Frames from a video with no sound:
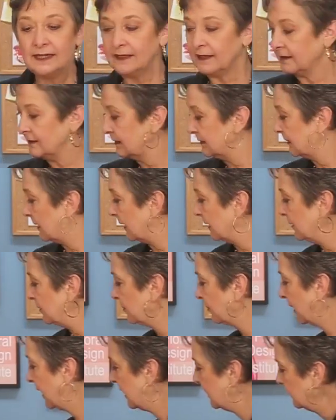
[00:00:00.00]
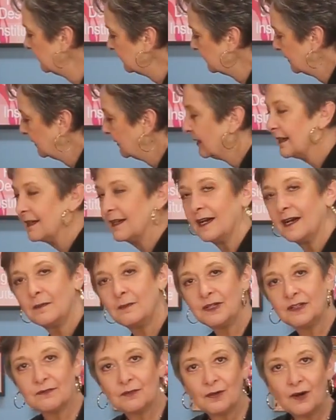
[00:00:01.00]
Now, design trays
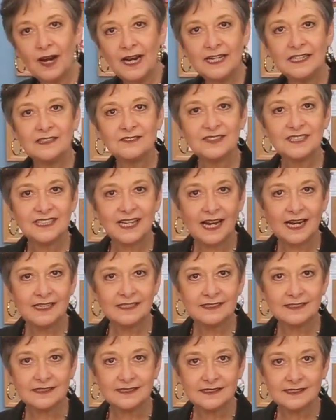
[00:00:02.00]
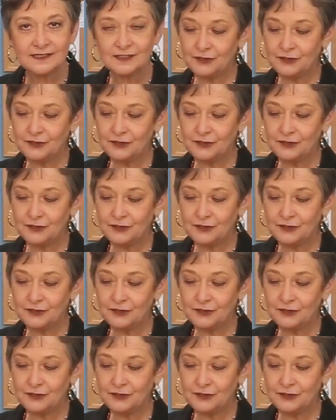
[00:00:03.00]
come in a variety of sizes,